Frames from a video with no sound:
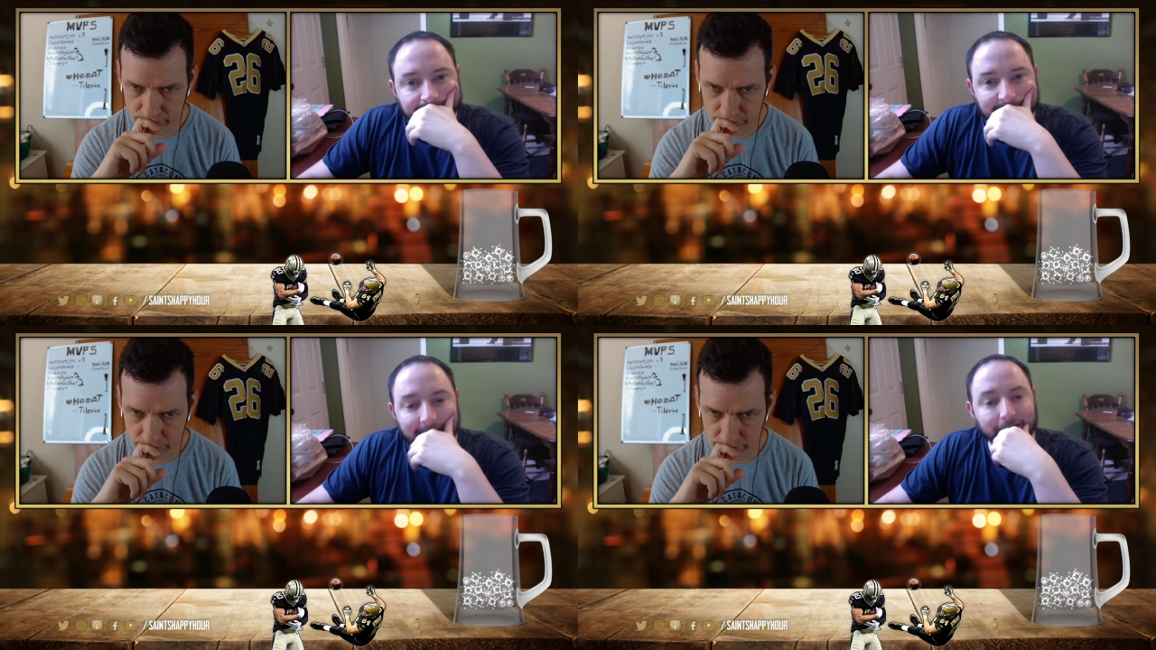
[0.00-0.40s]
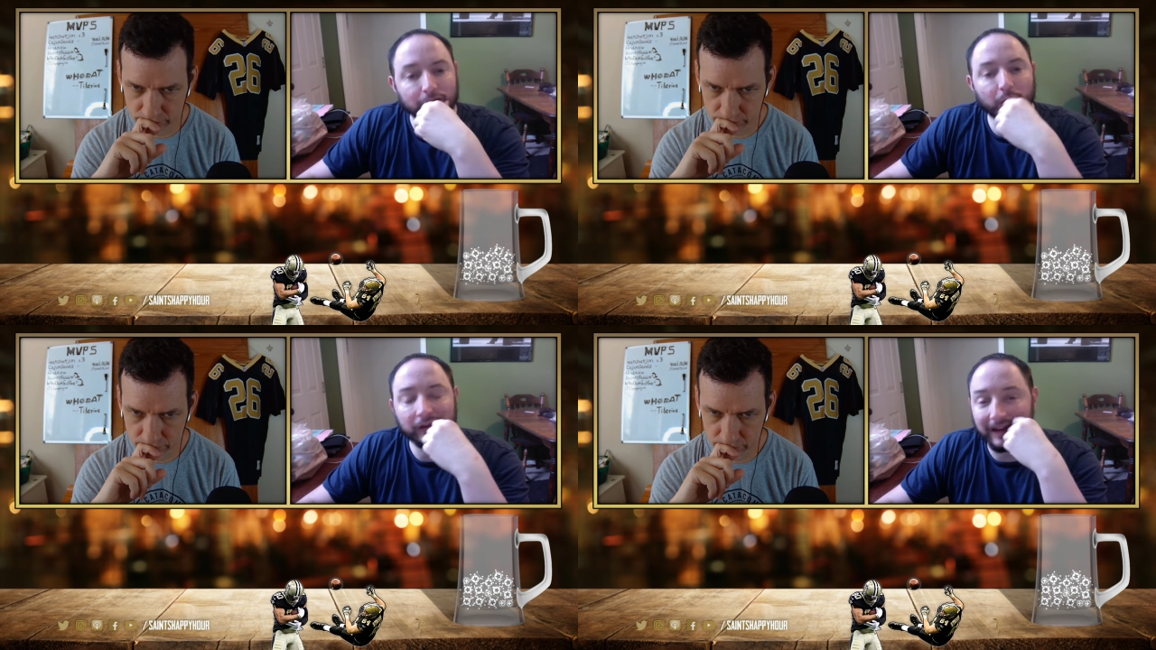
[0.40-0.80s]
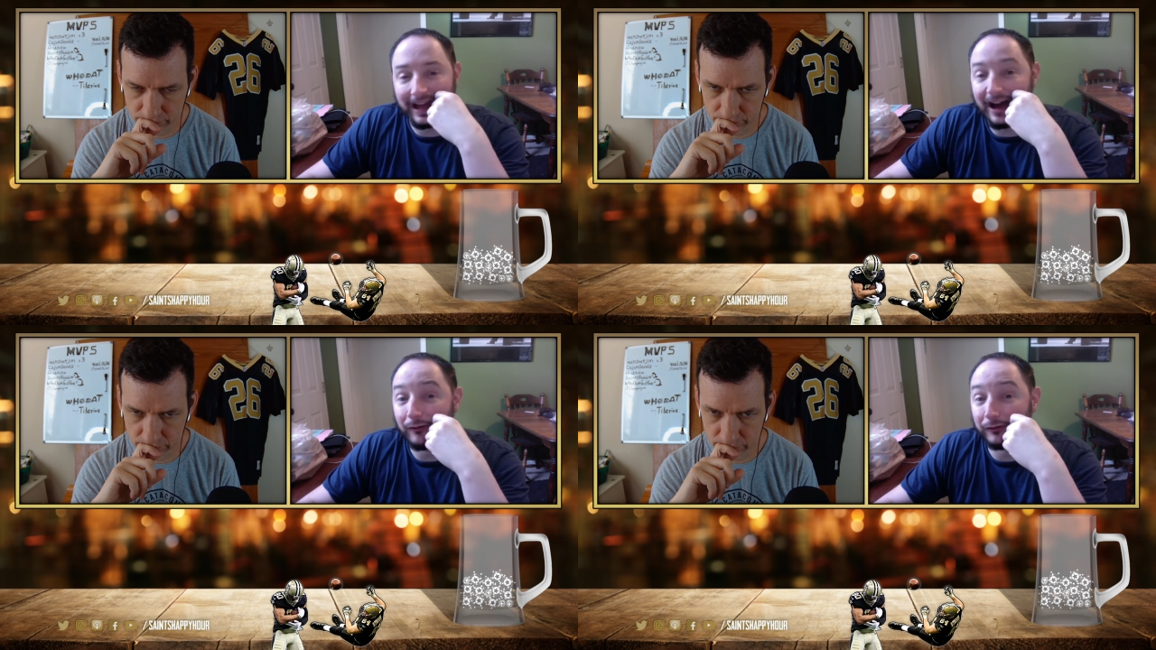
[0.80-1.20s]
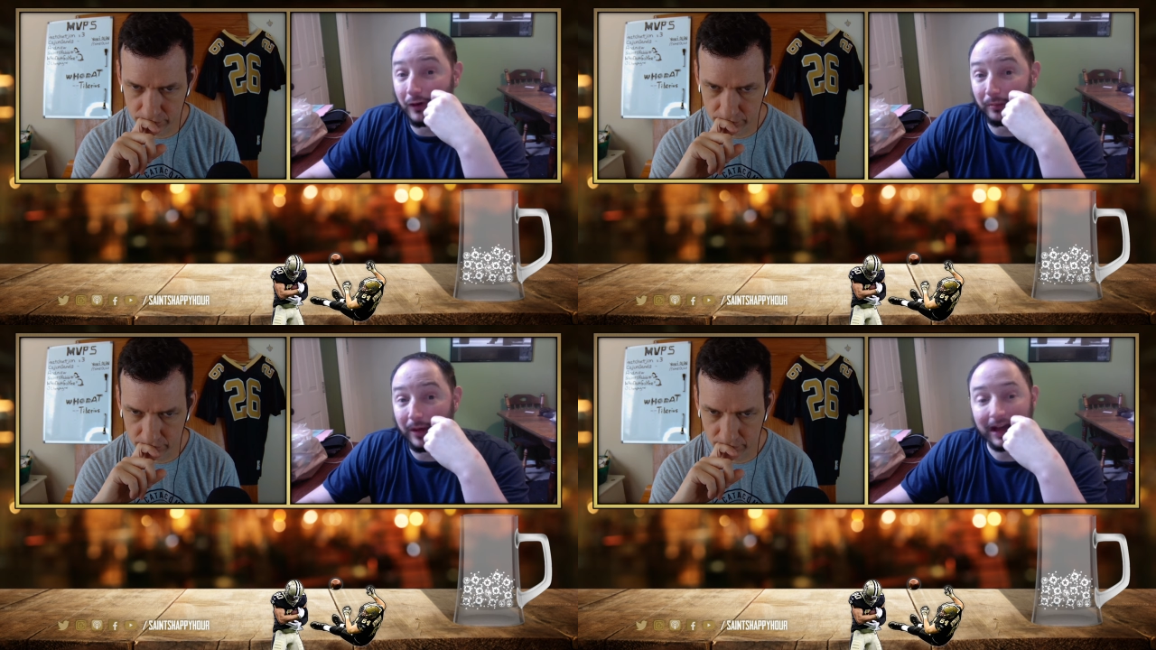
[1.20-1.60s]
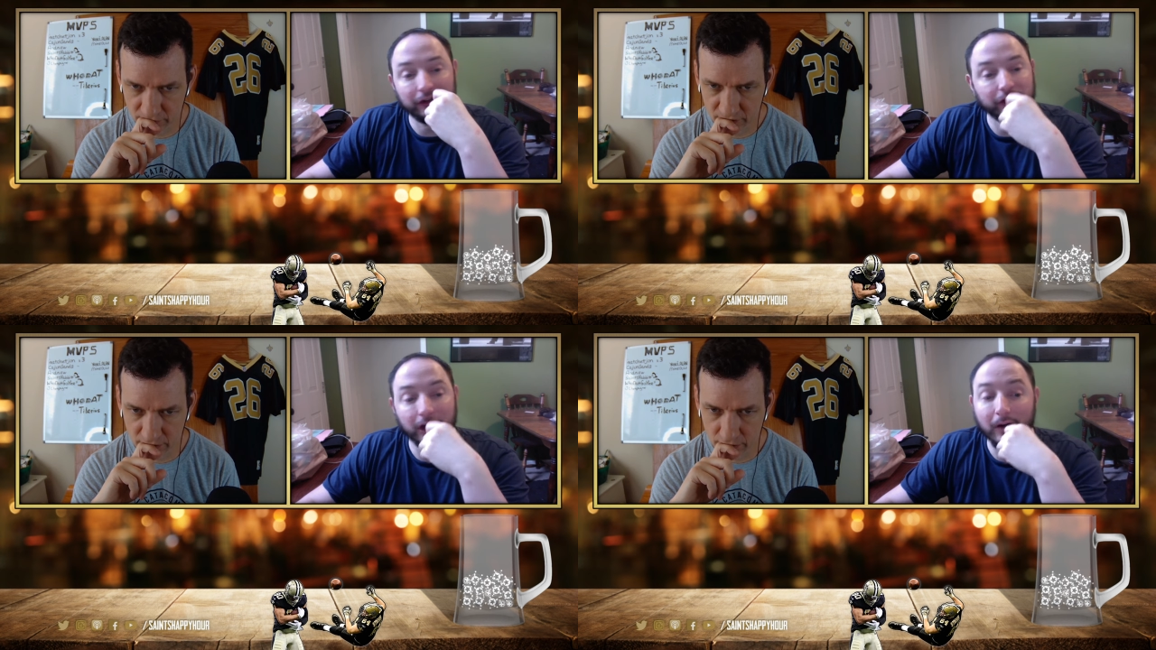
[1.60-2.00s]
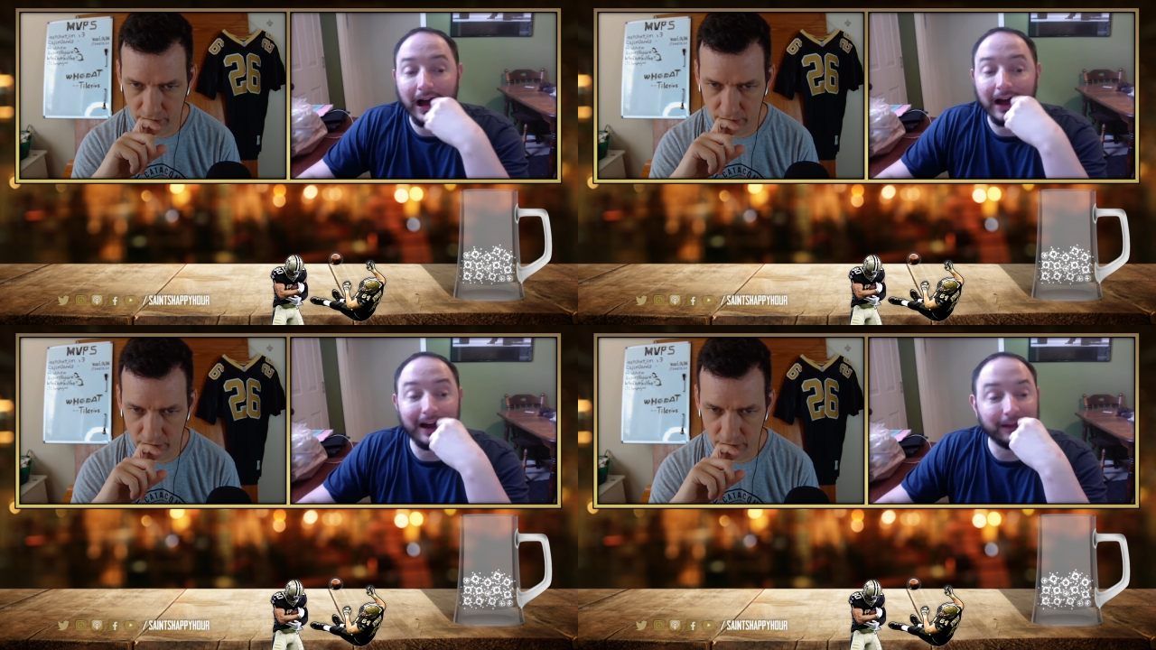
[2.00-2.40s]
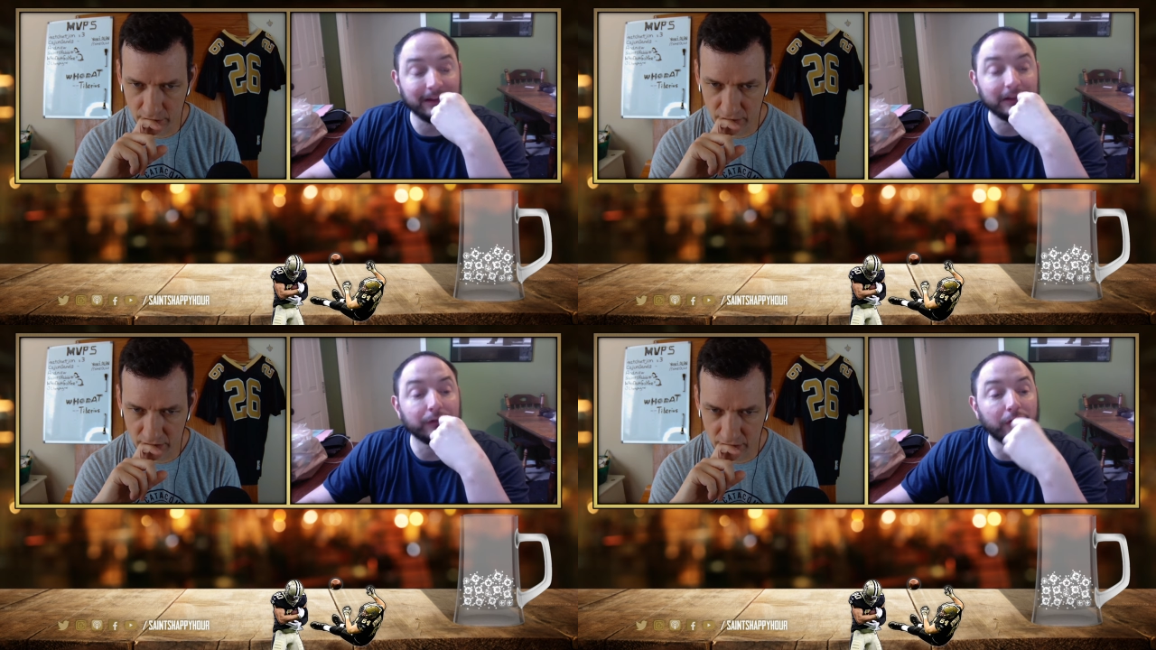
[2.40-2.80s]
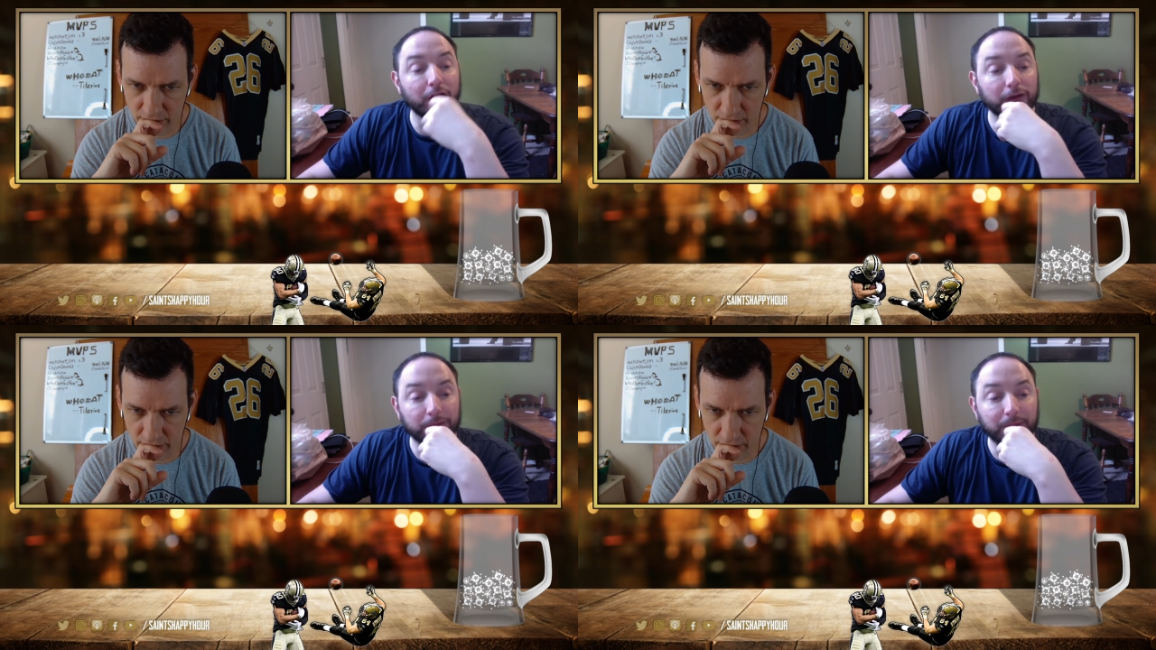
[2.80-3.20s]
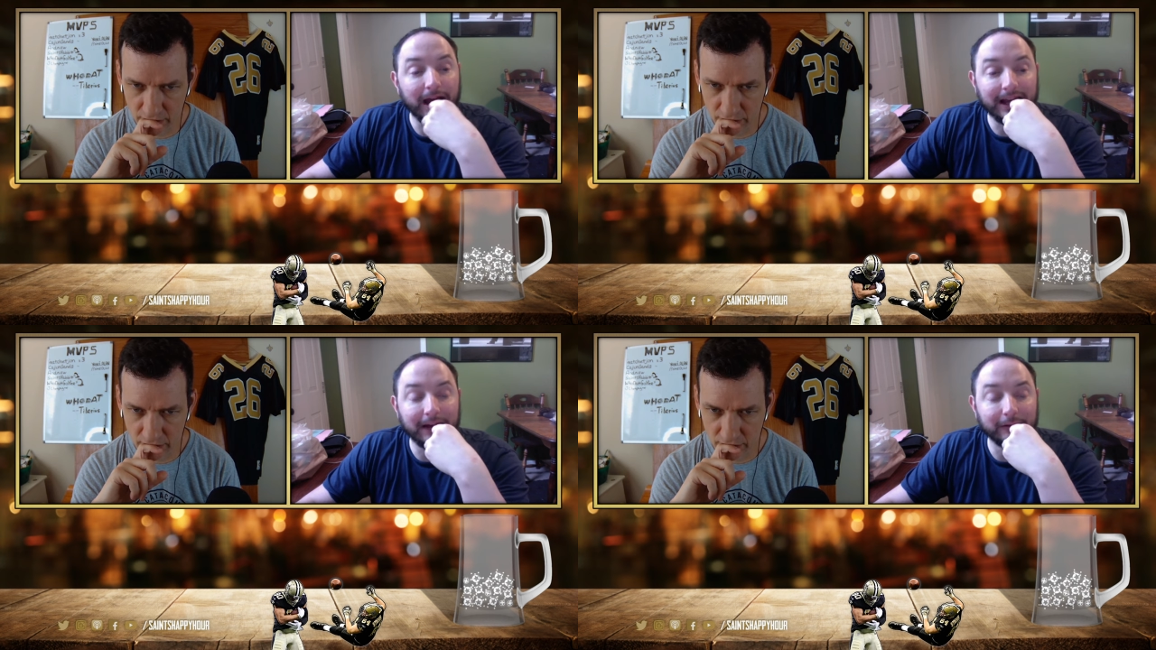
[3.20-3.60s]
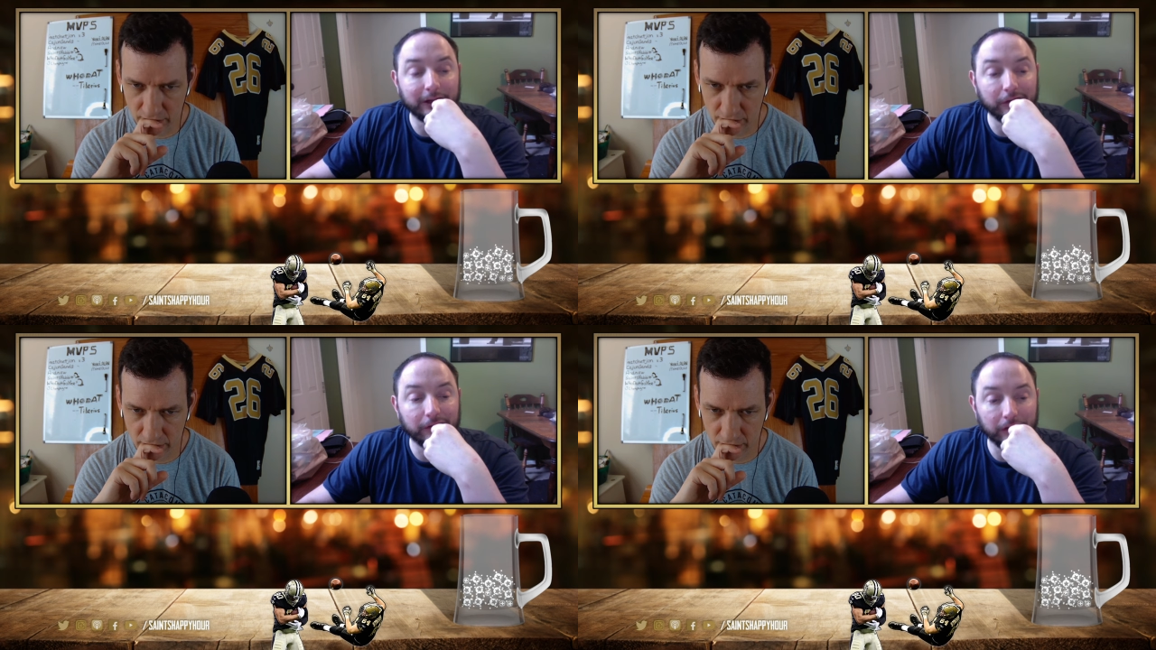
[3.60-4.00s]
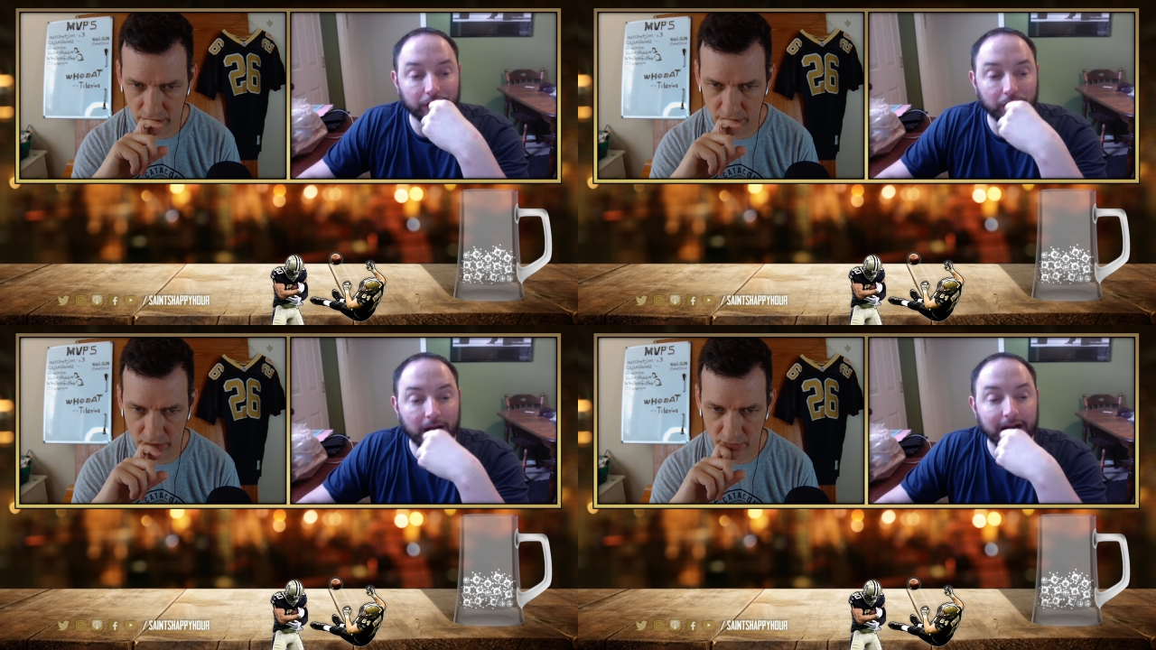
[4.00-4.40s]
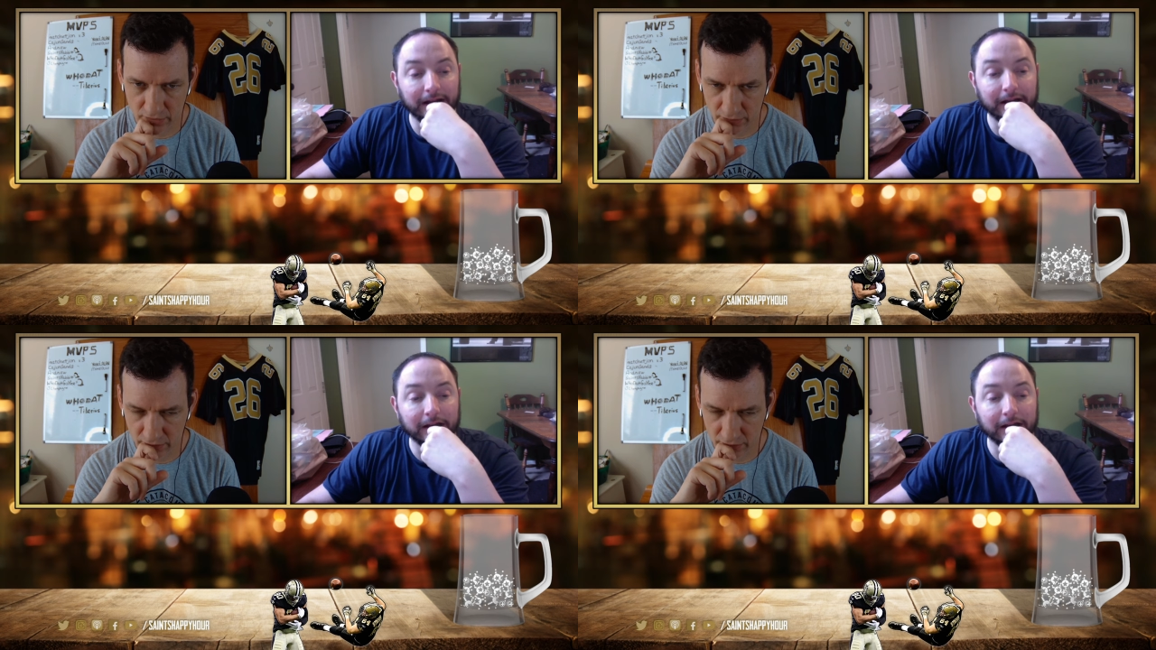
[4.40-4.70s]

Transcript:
Speaker 1: And you want to say how far back could you go? I think the furthest back I would consider trading